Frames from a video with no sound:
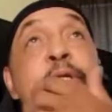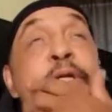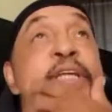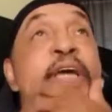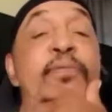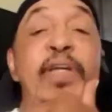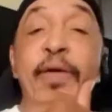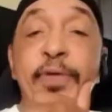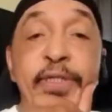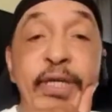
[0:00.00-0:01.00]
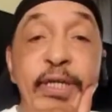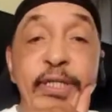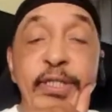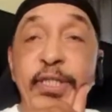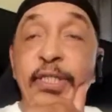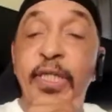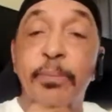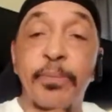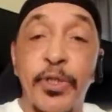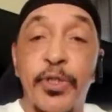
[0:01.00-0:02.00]
they definitely have to attend this. This is
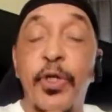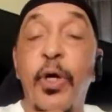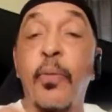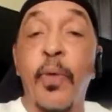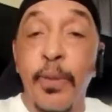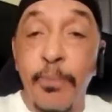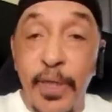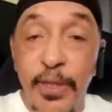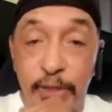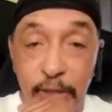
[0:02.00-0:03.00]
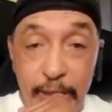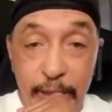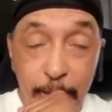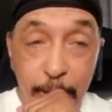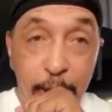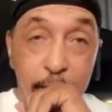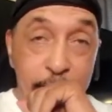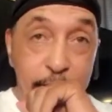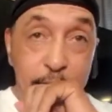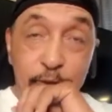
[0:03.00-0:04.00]
something that you don't want to miss, you know.
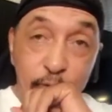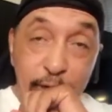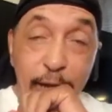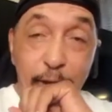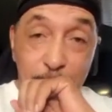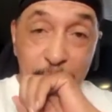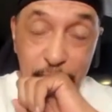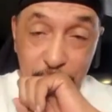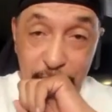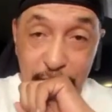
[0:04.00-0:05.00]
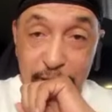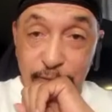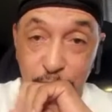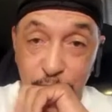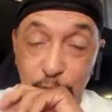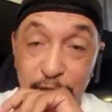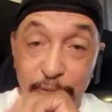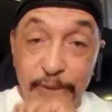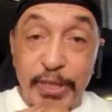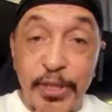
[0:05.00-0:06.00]
This is the renowned martial artist of the
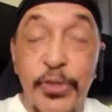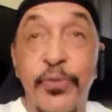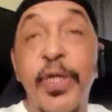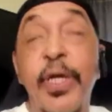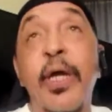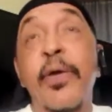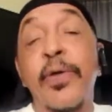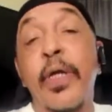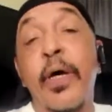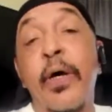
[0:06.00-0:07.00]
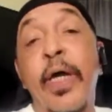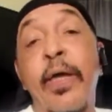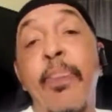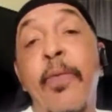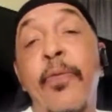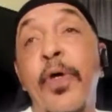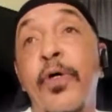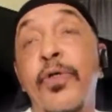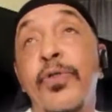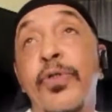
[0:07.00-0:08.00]
20th century, you know, and
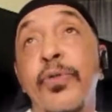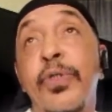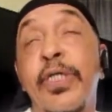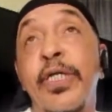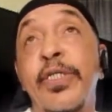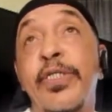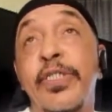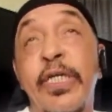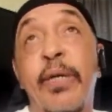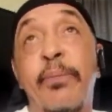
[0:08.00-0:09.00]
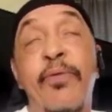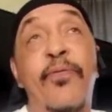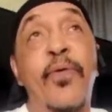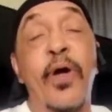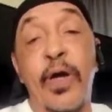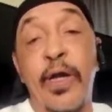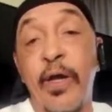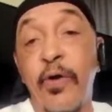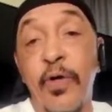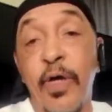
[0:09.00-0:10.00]
those who didn't see him before had
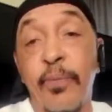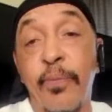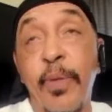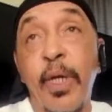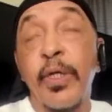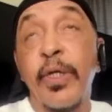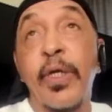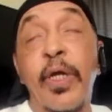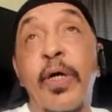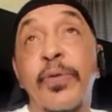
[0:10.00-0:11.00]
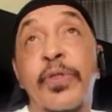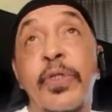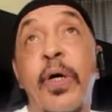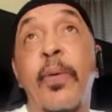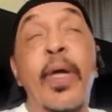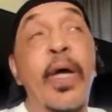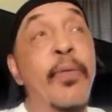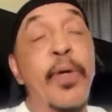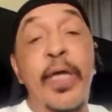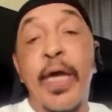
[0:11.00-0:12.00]
heard of him, you know. So I
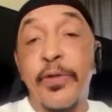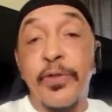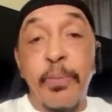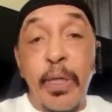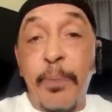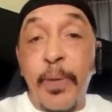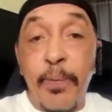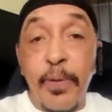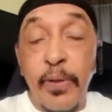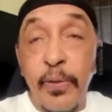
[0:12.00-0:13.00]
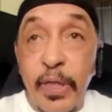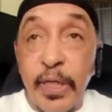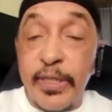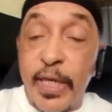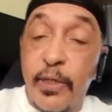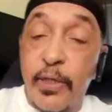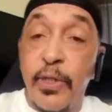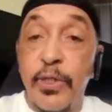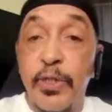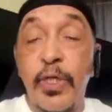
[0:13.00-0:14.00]
would gather as many people as I
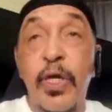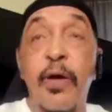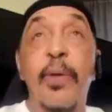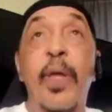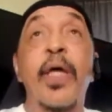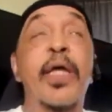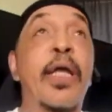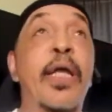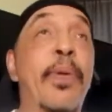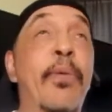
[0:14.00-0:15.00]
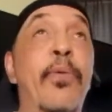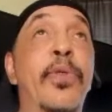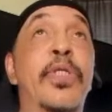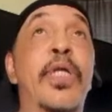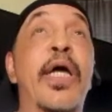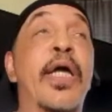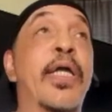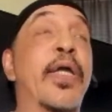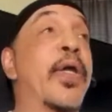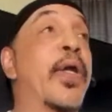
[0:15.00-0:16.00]
could, you know. And a lot of people was
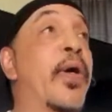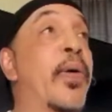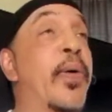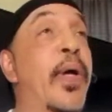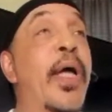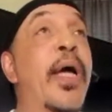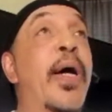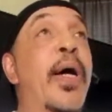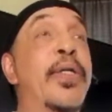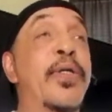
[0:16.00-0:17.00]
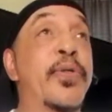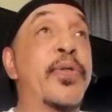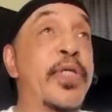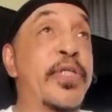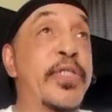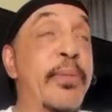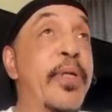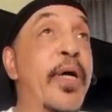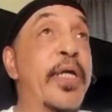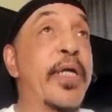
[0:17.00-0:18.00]
like, you know, you're doing a
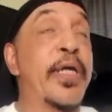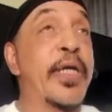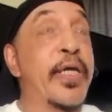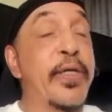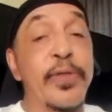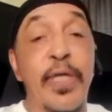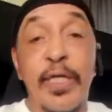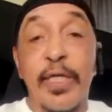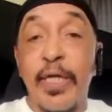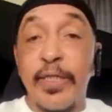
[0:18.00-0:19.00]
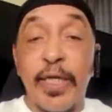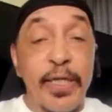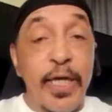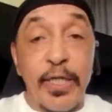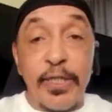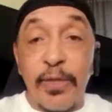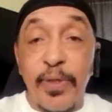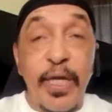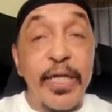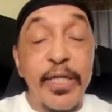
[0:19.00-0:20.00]
seminar to get knowledge? I was like, yes, I get knowledge
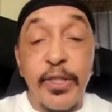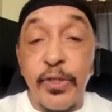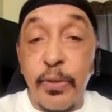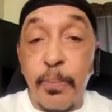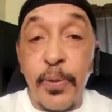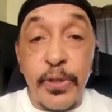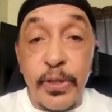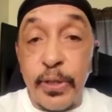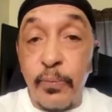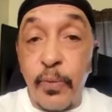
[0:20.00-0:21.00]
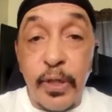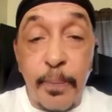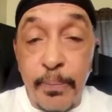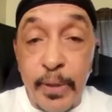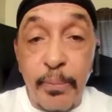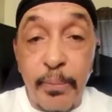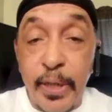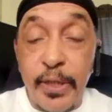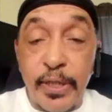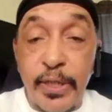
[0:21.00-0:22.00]
every day. And this is the person, one of the people that I'm
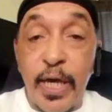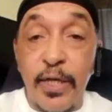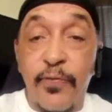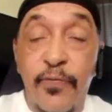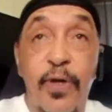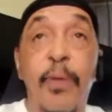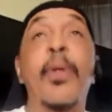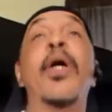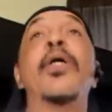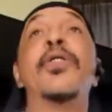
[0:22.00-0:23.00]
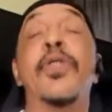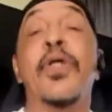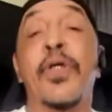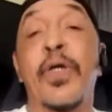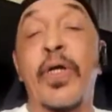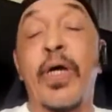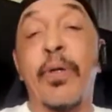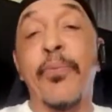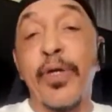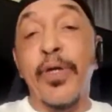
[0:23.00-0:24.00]
getting this knowledge from. So, you know, I'm
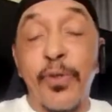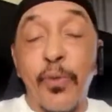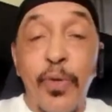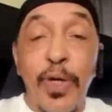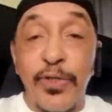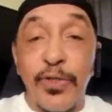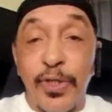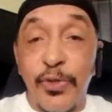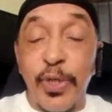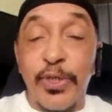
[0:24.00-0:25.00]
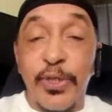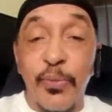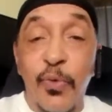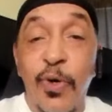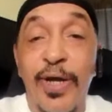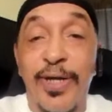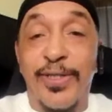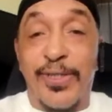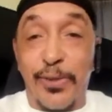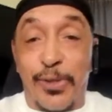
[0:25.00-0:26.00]
going to bring you to the well so you can drink some water,
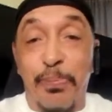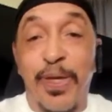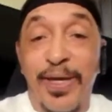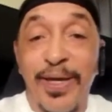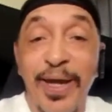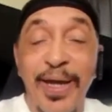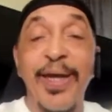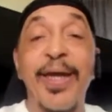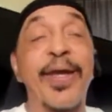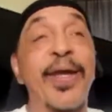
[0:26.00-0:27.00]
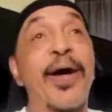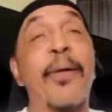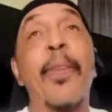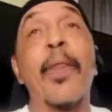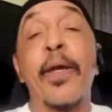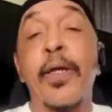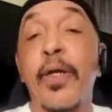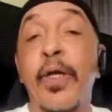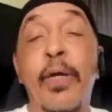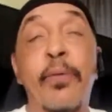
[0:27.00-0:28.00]
so to speak. And,
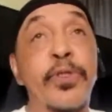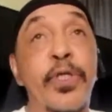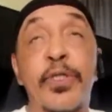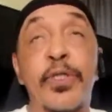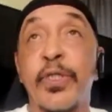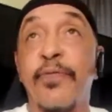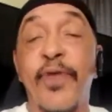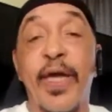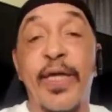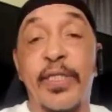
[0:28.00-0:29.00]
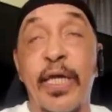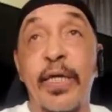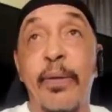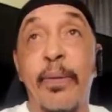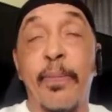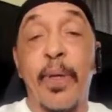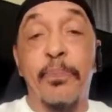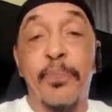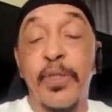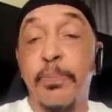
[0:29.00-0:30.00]
you know, they were just fascinated
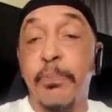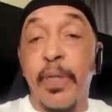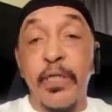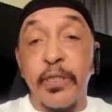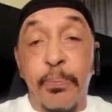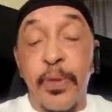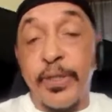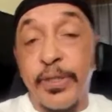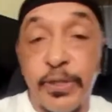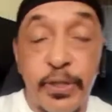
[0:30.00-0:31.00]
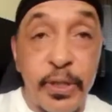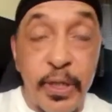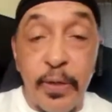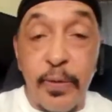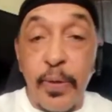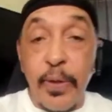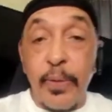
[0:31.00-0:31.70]
of just being in his presence, you know.